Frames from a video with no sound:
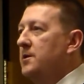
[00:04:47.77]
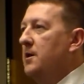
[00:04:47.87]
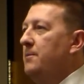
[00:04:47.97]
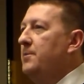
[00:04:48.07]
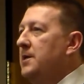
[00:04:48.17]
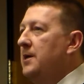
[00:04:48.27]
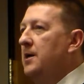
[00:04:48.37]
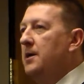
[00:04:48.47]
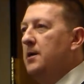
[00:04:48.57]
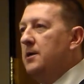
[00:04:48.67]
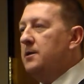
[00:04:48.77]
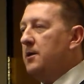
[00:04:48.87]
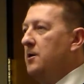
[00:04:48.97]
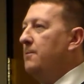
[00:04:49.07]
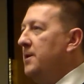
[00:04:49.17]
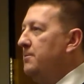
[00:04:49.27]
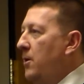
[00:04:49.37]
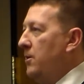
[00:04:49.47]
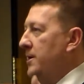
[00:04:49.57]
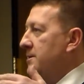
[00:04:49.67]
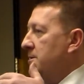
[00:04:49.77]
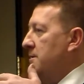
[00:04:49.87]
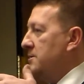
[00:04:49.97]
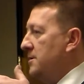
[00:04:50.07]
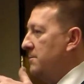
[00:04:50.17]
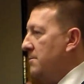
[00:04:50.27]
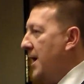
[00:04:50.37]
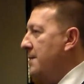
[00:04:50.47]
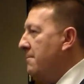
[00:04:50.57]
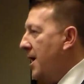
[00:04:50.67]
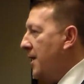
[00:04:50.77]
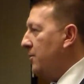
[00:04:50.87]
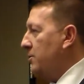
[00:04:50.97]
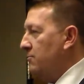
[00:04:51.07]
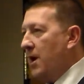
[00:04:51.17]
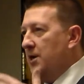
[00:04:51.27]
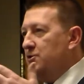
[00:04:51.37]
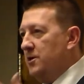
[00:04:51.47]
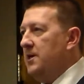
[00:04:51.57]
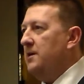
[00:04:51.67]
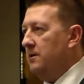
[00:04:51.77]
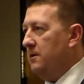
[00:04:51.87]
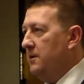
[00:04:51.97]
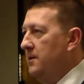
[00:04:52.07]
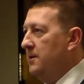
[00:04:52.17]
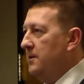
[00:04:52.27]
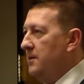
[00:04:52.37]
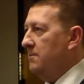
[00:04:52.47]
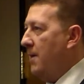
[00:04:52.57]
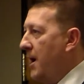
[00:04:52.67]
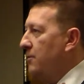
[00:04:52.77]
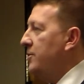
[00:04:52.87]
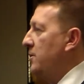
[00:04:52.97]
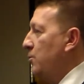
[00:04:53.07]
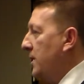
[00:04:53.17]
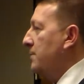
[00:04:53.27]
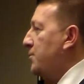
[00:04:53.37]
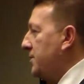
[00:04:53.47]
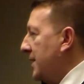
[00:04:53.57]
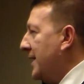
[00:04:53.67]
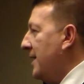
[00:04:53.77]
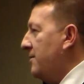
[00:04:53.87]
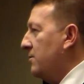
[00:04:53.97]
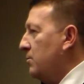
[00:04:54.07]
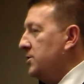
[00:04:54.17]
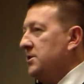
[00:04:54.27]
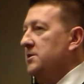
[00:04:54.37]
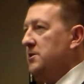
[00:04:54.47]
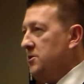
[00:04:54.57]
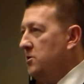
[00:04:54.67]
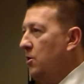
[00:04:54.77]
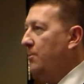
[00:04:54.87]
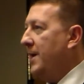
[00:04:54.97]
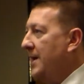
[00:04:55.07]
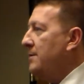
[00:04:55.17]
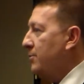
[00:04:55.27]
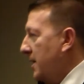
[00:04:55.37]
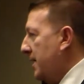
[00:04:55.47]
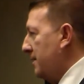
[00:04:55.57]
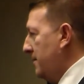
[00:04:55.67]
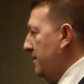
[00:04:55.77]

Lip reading: The company bought into my model and Roger Hill, the model that we had put together, which is this no pay to play.